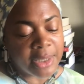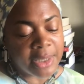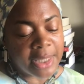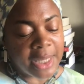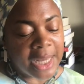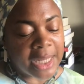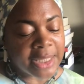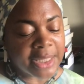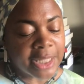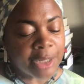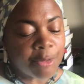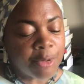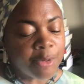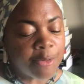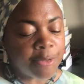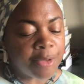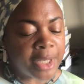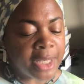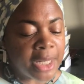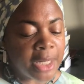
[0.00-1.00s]
as they
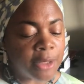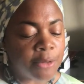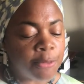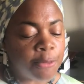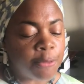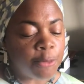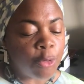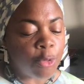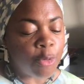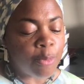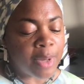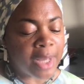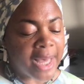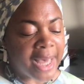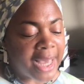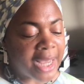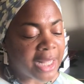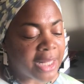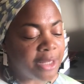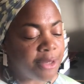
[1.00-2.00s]
reveal a former
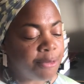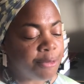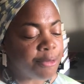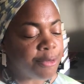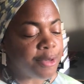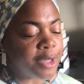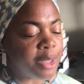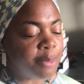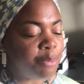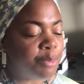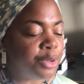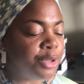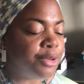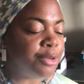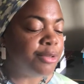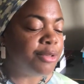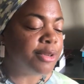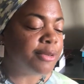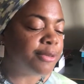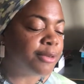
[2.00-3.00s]
acne-free,
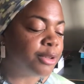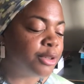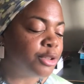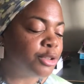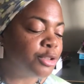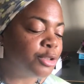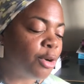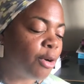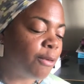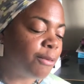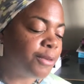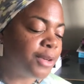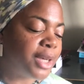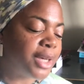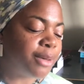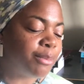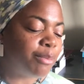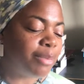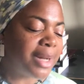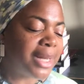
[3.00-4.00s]
beautiful toffee
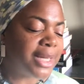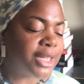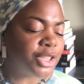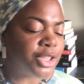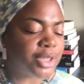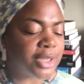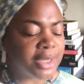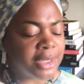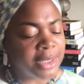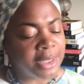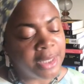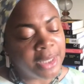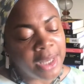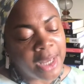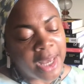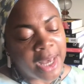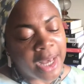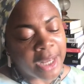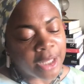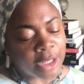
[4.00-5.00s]
complexion
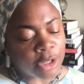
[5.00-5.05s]
and